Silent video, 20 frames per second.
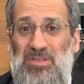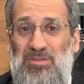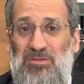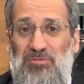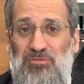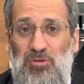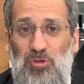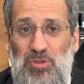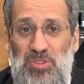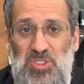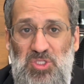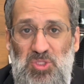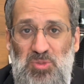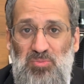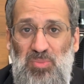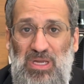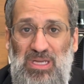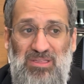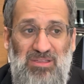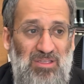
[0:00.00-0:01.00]
if you're
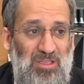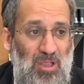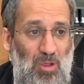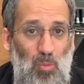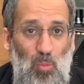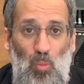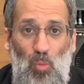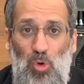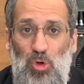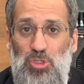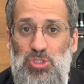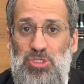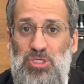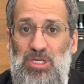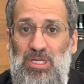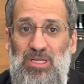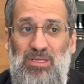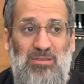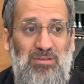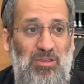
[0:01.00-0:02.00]
inspecting and
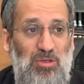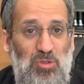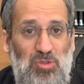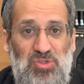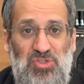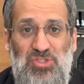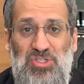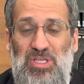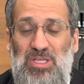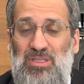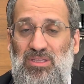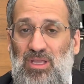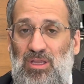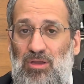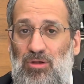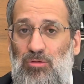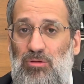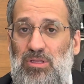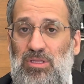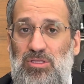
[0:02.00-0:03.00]
watching it and you're seeing the
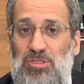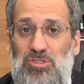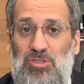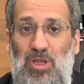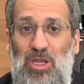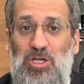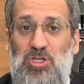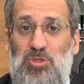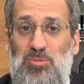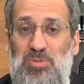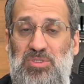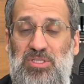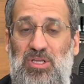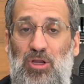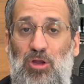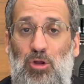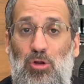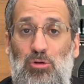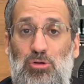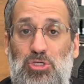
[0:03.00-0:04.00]
ingredients are
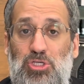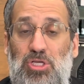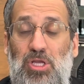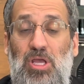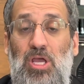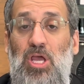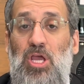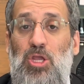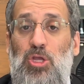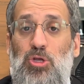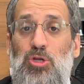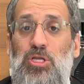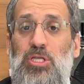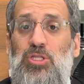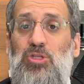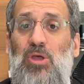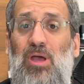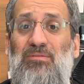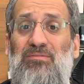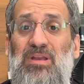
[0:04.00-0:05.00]
100% kosher, you need
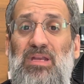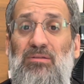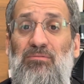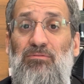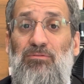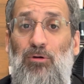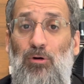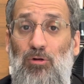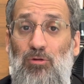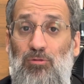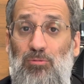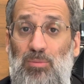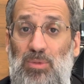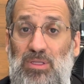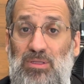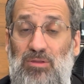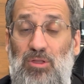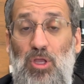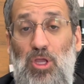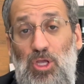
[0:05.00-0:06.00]
to have an involvement.
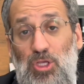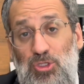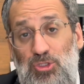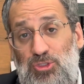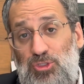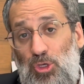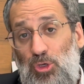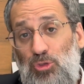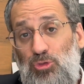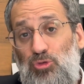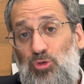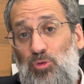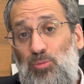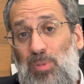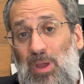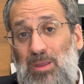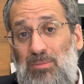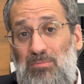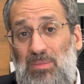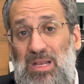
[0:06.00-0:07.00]
So too
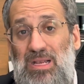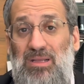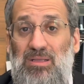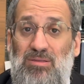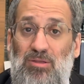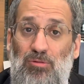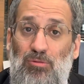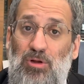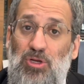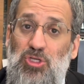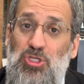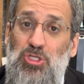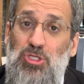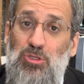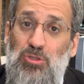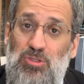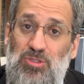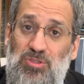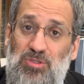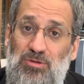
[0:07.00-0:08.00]
by milk, they
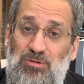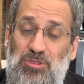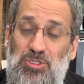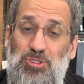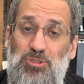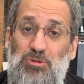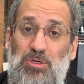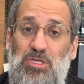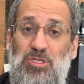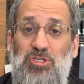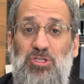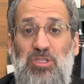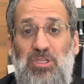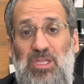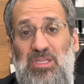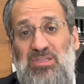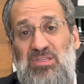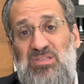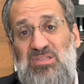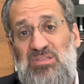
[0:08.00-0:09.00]
reduce the restriction
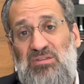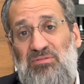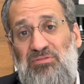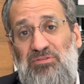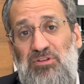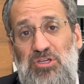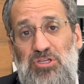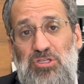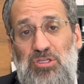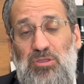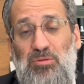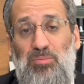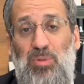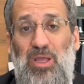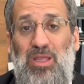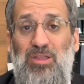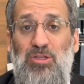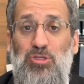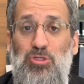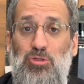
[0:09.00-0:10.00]
that is sufficient by
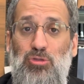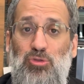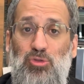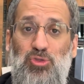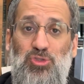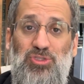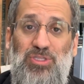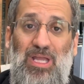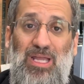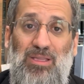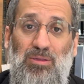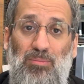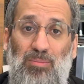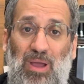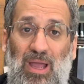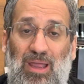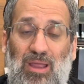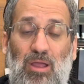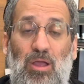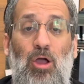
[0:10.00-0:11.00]
a Jew to stand
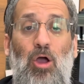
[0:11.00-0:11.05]
by.